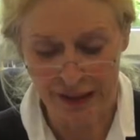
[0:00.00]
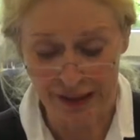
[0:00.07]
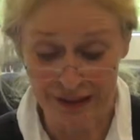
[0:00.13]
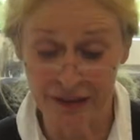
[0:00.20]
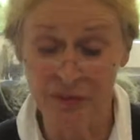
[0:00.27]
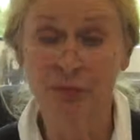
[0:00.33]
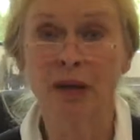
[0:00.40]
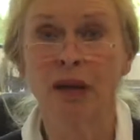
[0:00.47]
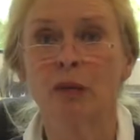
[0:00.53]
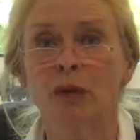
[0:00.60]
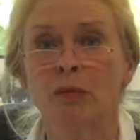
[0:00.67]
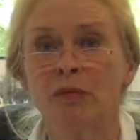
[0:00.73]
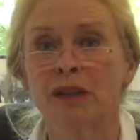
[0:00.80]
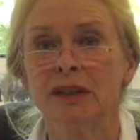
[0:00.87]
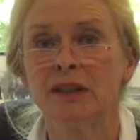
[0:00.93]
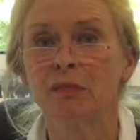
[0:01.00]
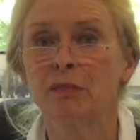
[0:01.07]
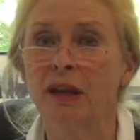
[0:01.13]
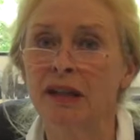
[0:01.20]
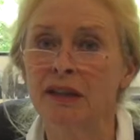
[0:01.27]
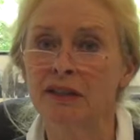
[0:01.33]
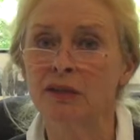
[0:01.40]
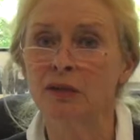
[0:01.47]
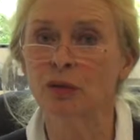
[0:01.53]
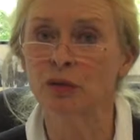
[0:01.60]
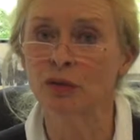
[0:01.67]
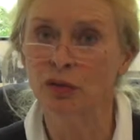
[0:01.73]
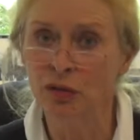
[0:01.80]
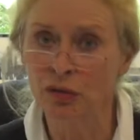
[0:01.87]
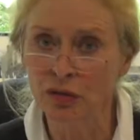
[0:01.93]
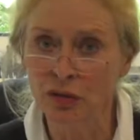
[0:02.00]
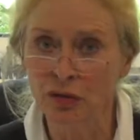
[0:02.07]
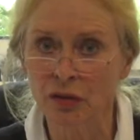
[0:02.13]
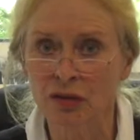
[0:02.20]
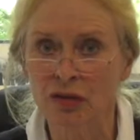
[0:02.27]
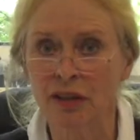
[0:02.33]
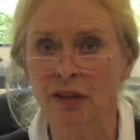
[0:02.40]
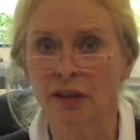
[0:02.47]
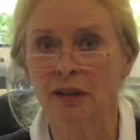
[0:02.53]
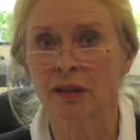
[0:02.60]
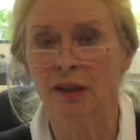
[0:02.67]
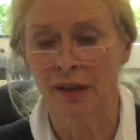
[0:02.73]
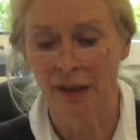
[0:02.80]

and empowerment based on sociological,